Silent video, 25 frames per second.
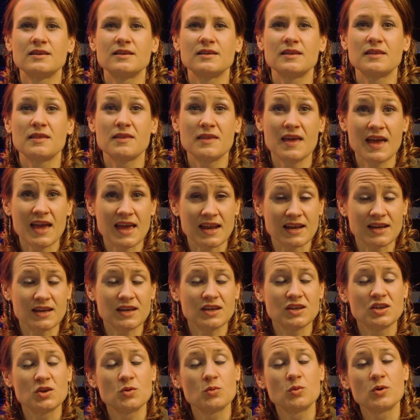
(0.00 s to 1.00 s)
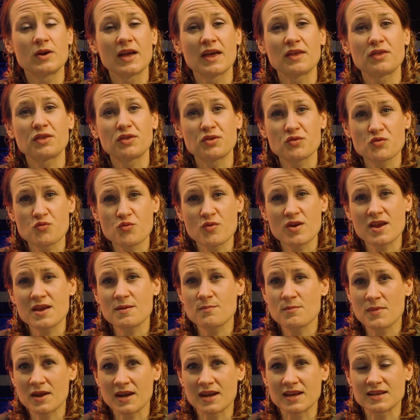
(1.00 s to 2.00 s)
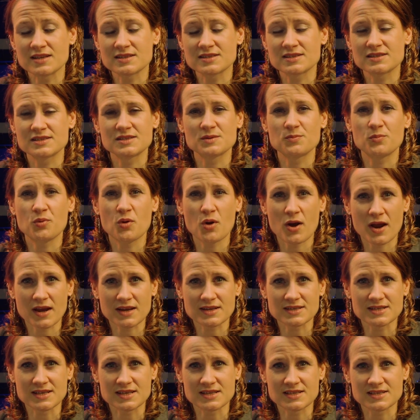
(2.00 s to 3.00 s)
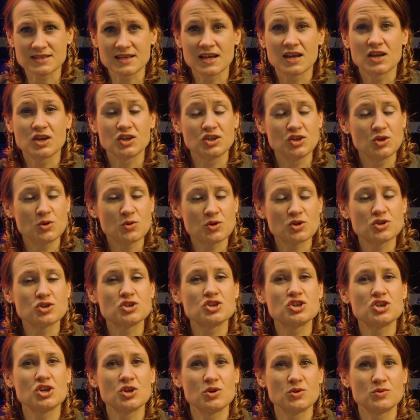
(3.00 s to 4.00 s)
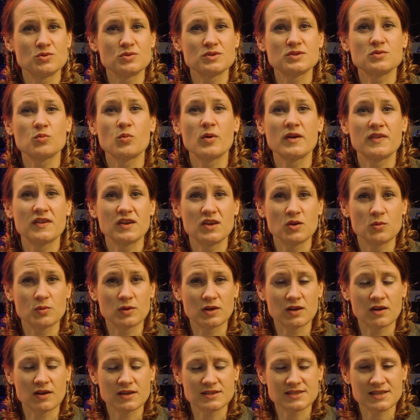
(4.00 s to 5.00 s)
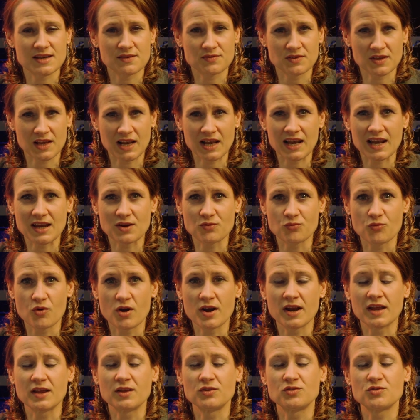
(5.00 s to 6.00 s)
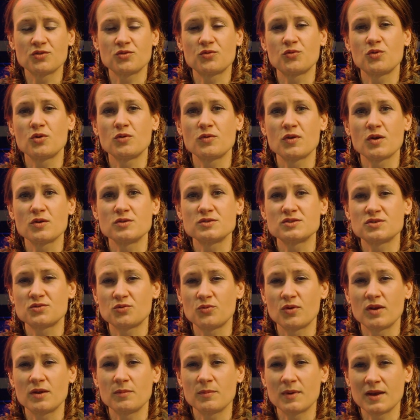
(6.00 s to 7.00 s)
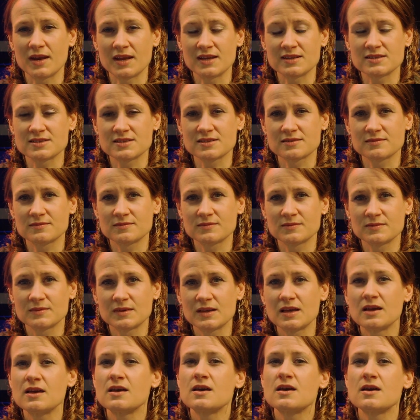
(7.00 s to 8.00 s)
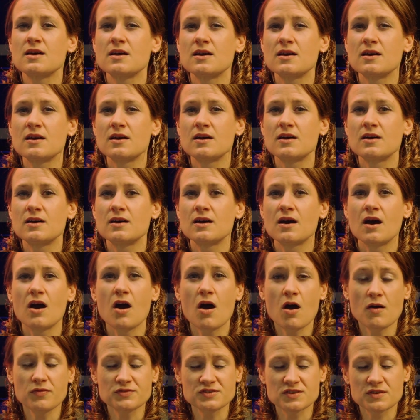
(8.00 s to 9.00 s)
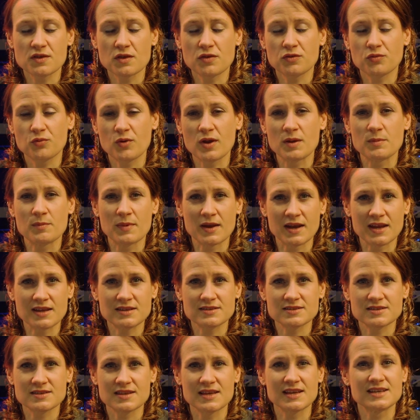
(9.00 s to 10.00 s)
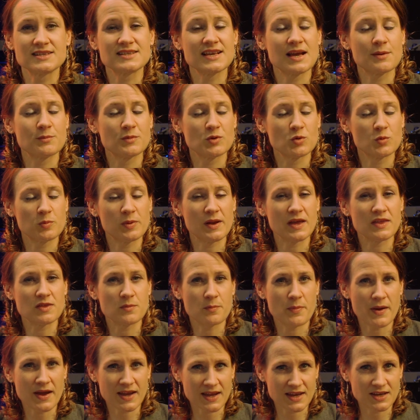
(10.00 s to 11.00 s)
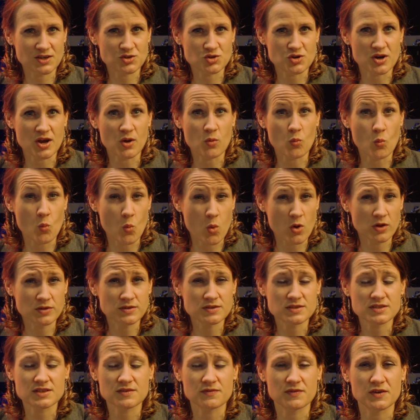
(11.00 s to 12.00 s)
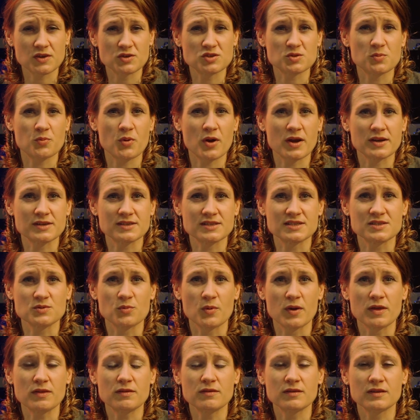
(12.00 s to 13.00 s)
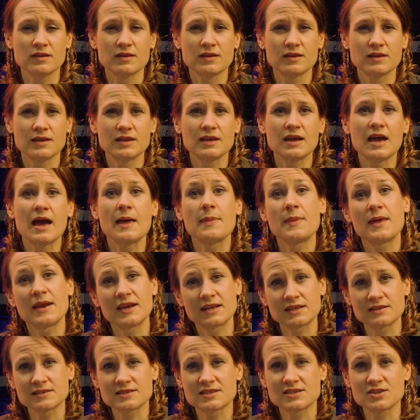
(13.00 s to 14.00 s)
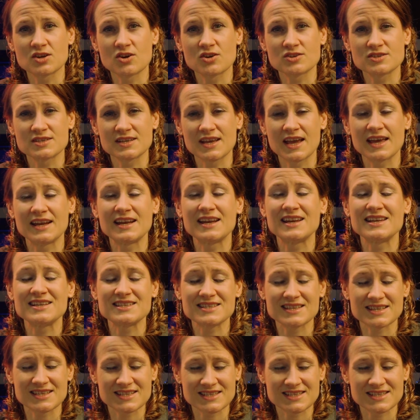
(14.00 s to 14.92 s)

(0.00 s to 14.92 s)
Then you will get 3 minutes to practice. You can choose whether you would like to have the click running through those 3 minutes. After the 3 minutes, the examiner will play the backing track once for you to practice with, and then it'll start again, and it's the